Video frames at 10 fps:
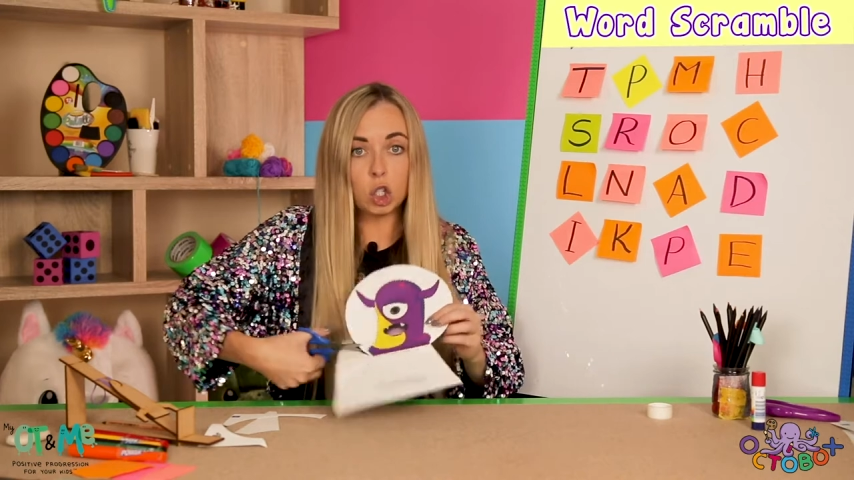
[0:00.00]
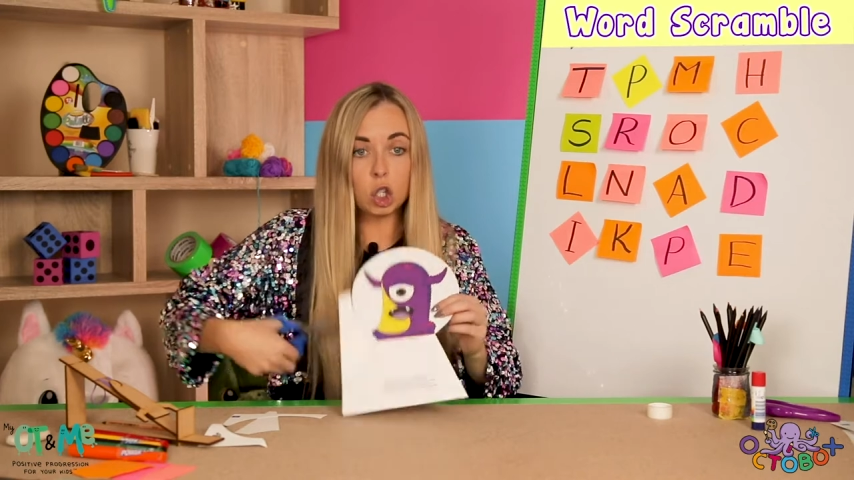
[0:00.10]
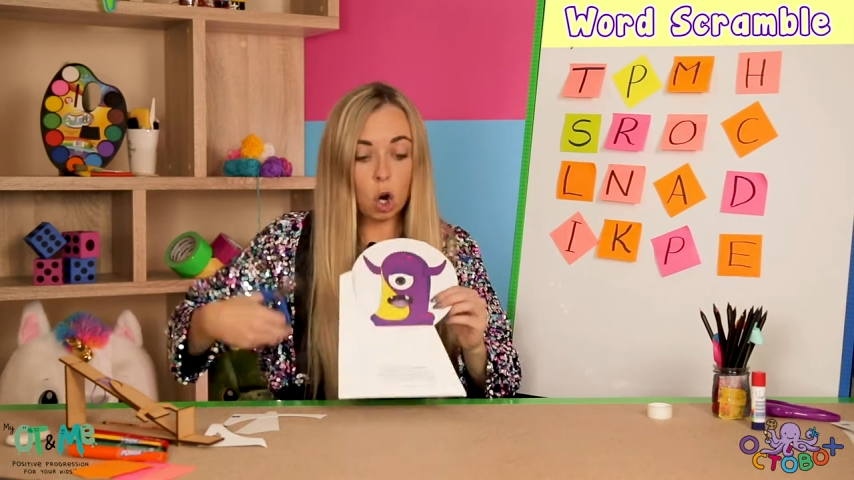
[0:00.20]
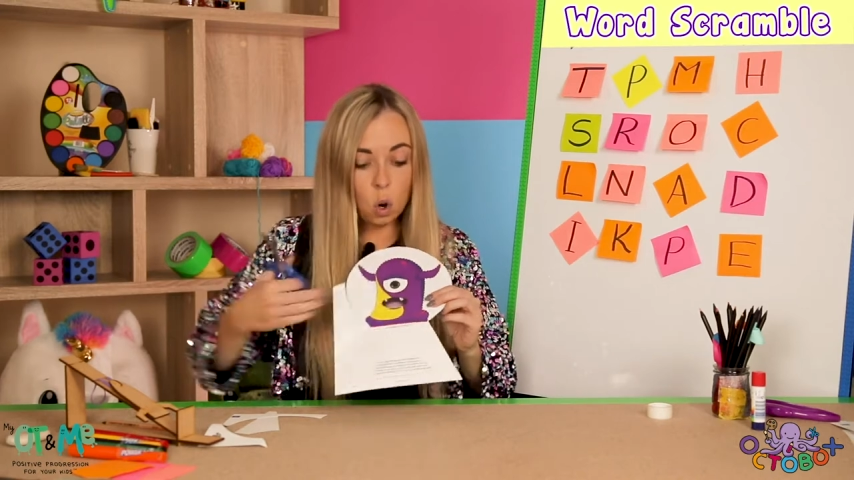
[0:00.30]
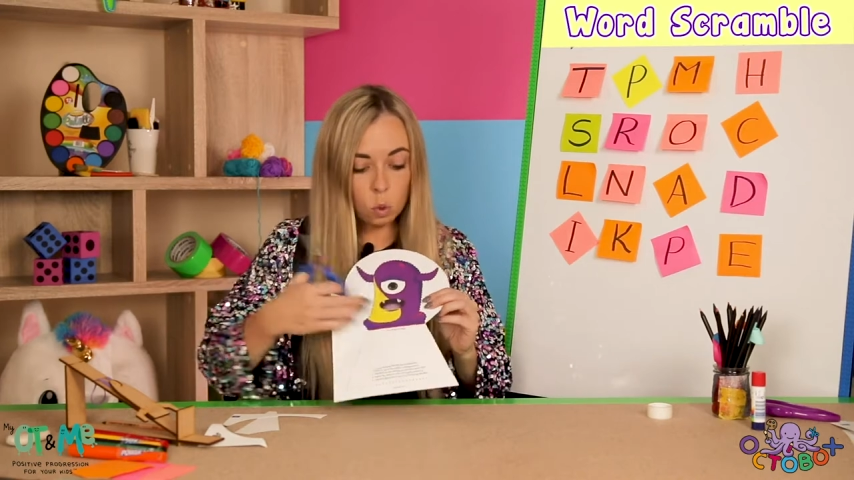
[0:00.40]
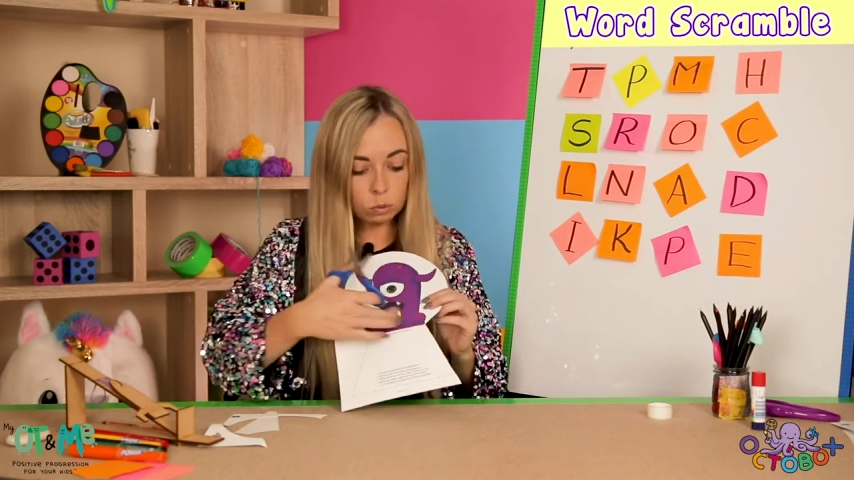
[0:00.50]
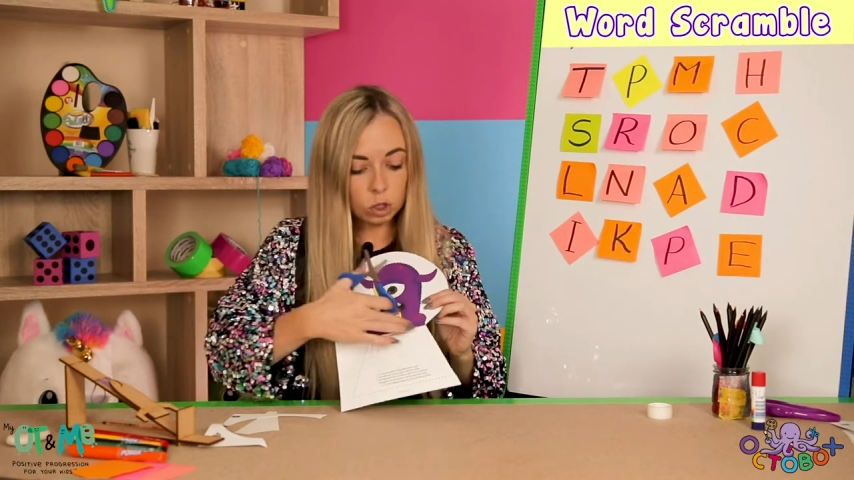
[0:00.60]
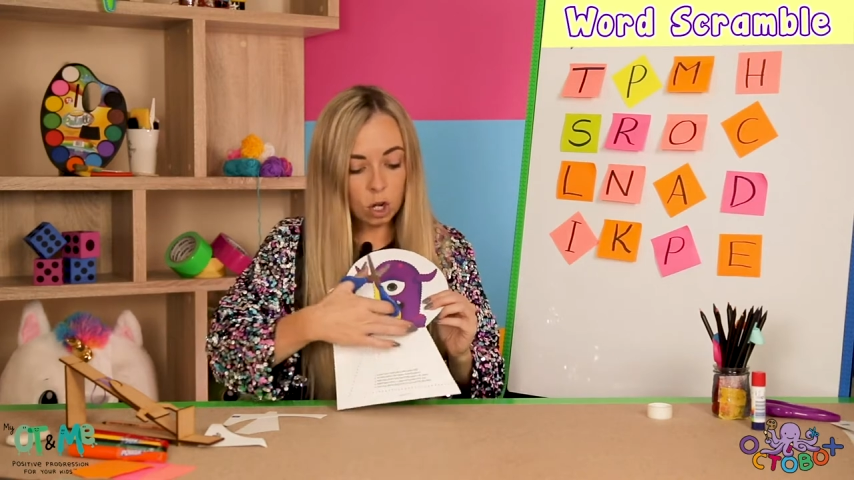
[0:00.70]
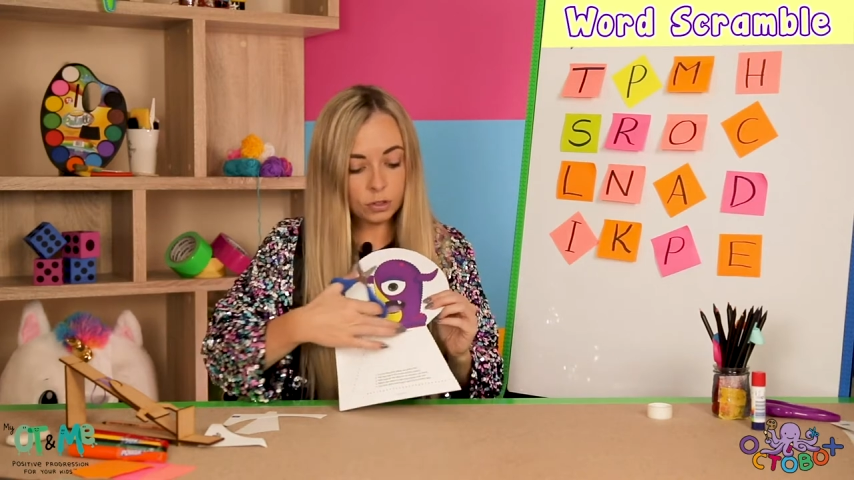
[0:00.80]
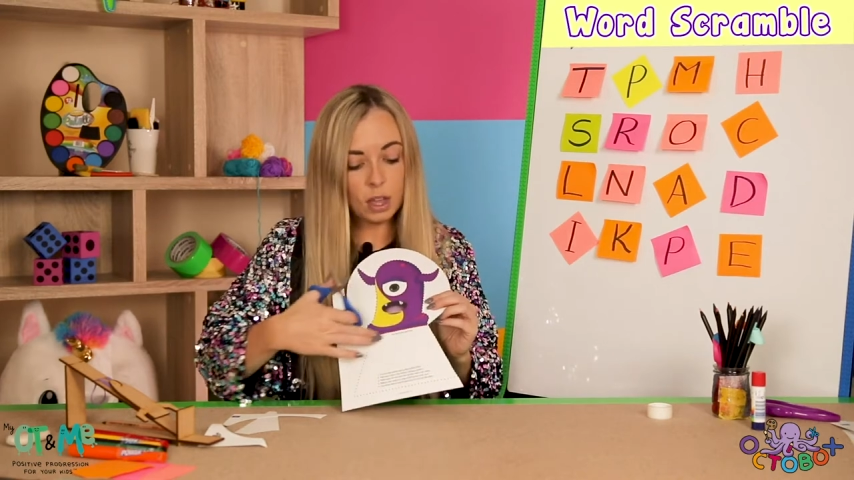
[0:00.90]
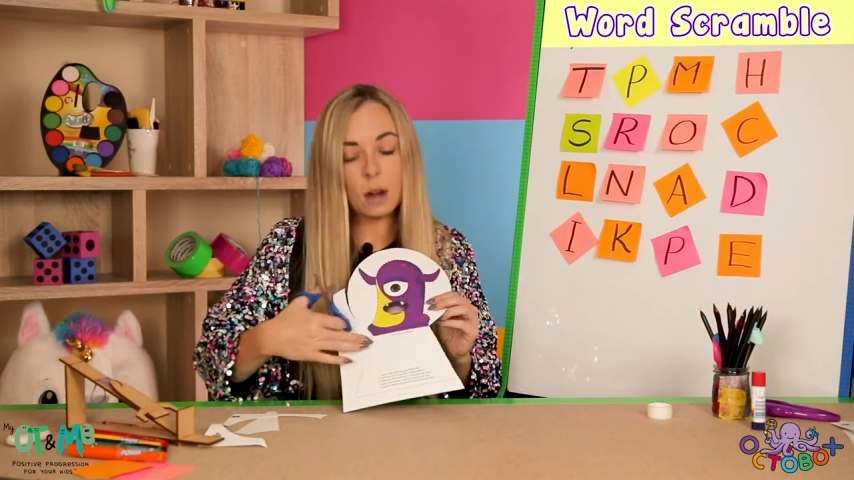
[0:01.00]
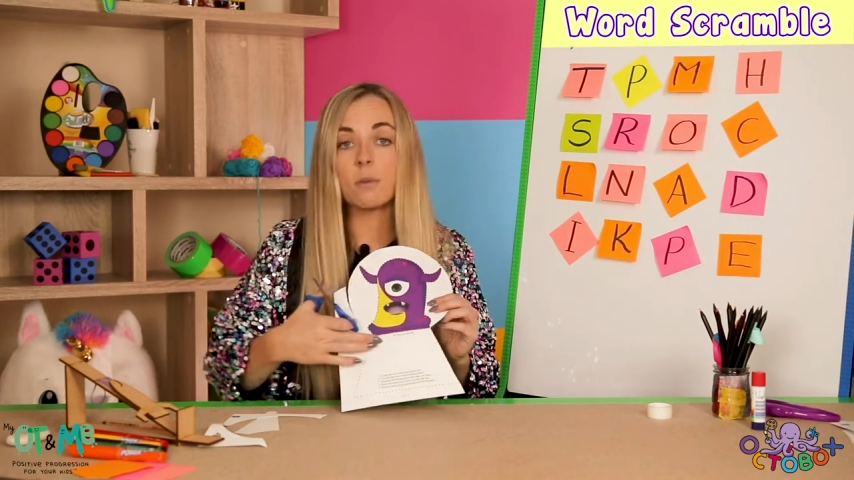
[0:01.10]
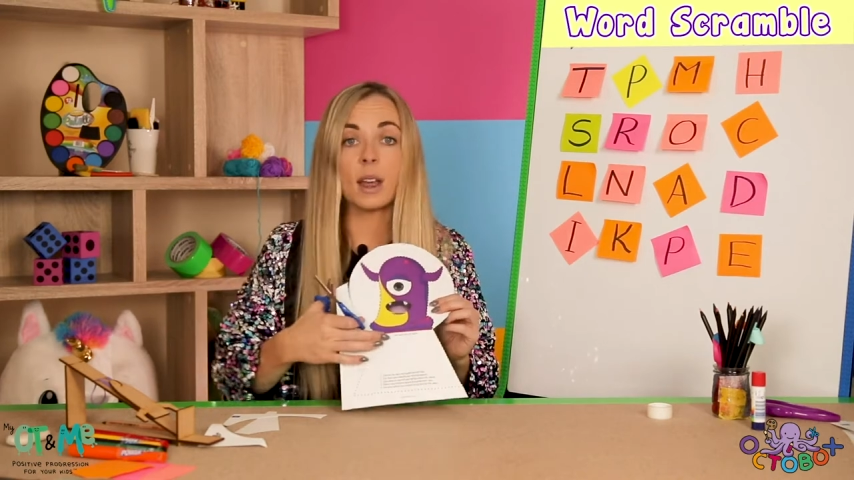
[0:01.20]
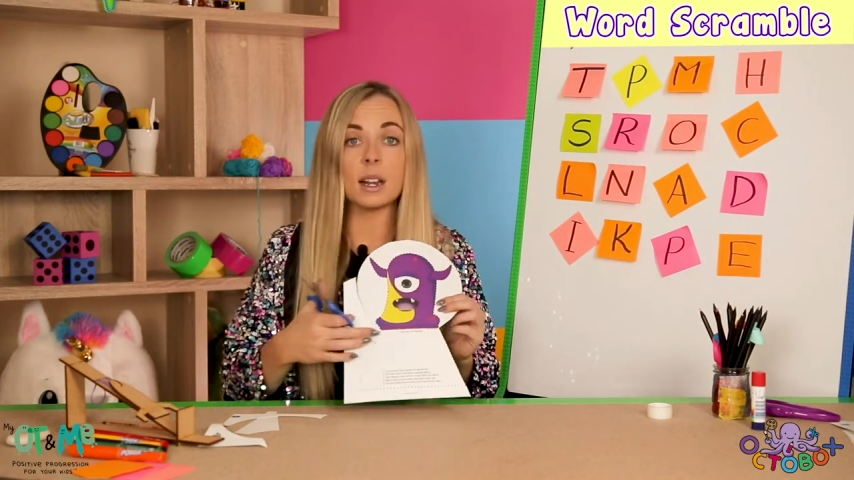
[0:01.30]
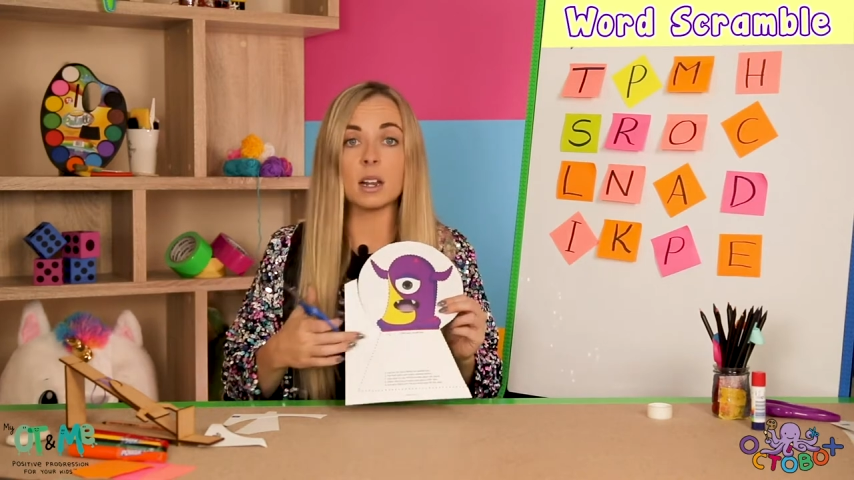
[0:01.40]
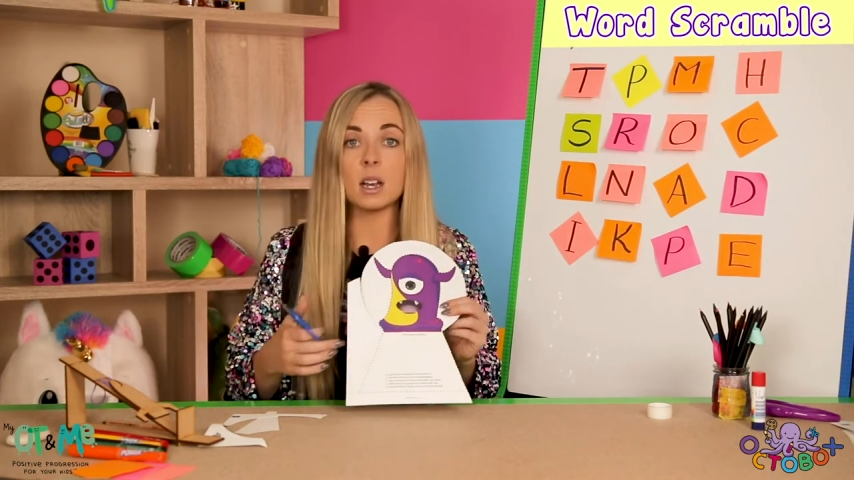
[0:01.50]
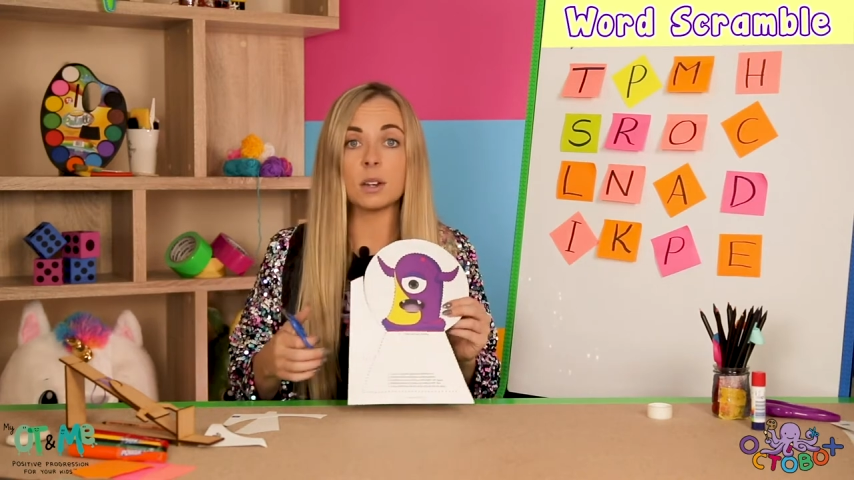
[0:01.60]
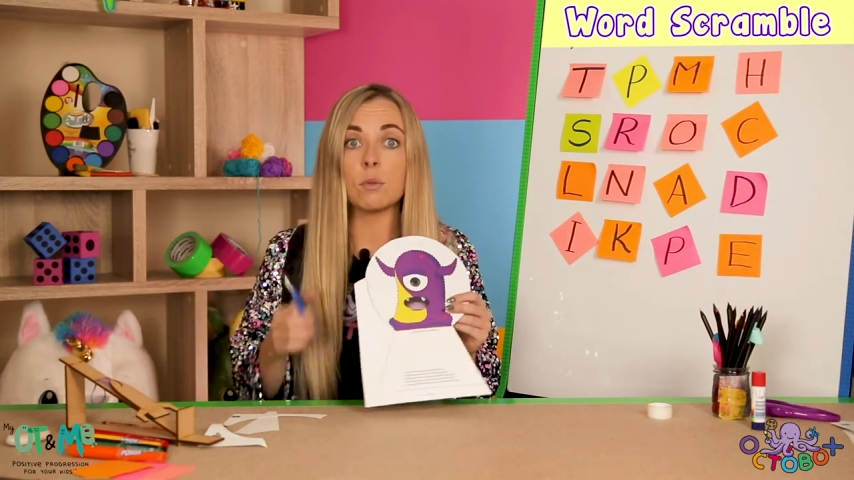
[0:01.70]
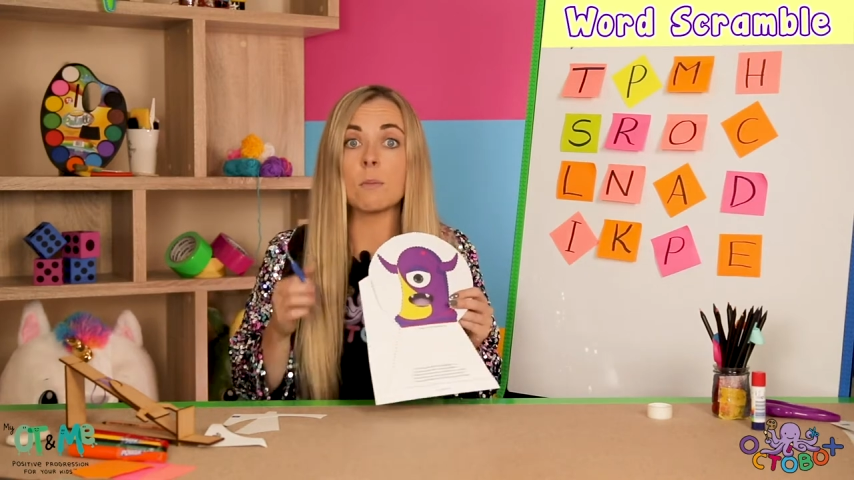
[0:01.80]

Don't cut that red line.